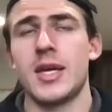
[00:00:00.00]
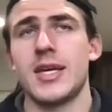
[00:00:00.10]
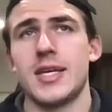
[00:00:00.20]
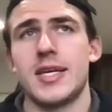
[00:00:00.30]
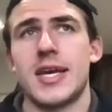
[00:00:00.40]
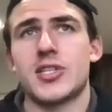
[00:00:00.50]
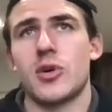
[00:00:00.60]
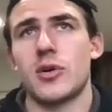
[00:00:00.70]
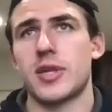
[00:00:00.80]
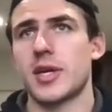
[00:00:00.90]
Yeah,
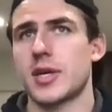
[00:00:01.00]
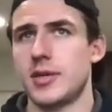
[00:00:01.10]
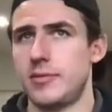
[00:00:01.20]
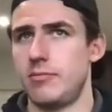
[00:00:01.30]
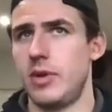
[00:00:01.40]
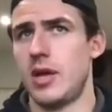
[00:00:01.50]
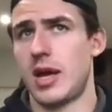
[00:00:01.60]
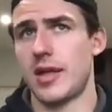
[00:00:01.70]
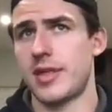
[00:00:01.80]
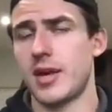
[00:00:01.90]
so I
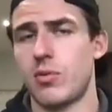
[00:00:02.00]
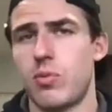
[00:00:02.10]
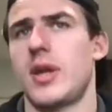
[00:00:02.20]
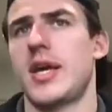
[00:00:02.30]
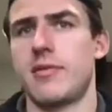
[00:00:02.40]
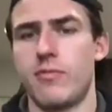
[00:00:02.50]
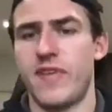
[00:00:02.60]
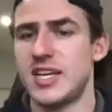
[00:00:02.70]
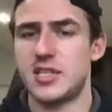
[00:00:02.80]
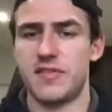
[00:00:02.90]
think like
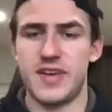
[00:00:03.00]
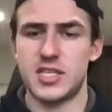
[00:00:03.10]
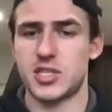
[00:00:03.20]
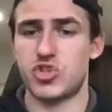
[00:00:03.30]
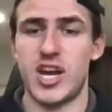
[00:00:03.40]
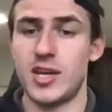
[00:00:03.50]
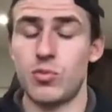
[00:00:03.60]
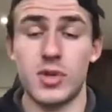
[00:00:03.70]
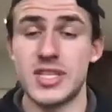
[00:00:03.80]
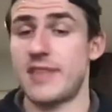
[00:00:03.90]
face-to-face
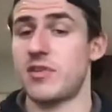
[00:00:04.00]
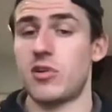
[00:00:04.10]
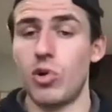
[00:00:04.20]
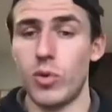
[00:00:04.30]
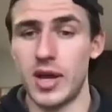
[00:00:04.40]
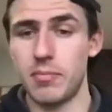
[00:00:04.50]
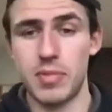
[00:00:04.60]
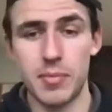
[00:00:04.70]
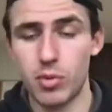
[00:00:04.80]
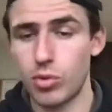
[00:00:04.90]
training will never go away.
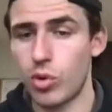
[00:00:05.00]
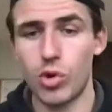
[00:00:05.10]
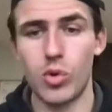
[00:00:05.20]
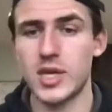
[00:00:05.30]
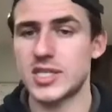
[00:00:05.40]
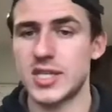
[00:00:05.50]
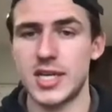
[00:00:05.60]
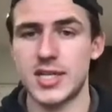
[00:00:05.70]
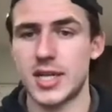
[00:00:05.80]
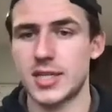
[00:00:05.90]
People always
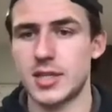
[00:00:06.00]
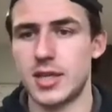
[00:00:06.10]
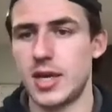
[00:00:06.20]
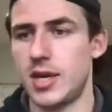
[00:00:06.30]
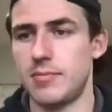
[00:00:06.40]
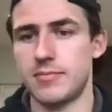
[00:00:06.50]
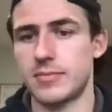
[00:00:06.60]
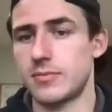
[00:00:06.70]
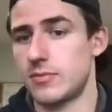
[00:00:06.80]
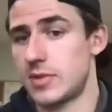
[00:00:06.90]
need
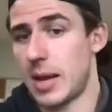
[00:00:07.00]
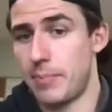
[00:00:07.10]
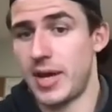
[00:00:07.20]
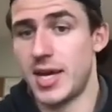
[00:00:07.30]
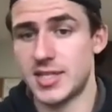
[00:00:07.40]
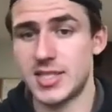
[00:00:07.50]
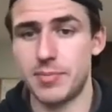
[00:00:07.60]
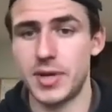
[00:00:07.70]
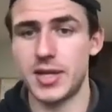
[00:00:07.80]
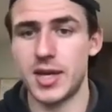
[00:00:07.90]
that person to
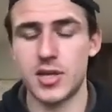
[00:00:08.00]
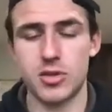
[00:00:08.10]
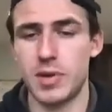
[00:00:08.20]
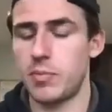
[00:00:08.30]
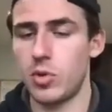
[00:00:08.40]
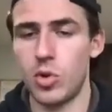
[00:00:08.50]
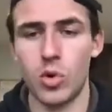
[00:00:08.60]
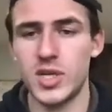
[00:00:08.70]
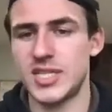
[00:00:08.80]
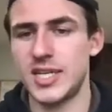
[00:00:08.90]
be there. People
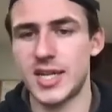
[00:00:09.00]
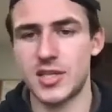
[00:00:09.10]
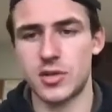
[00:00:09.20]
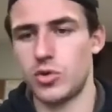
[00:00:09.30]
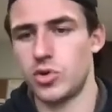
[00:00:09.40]
always need that social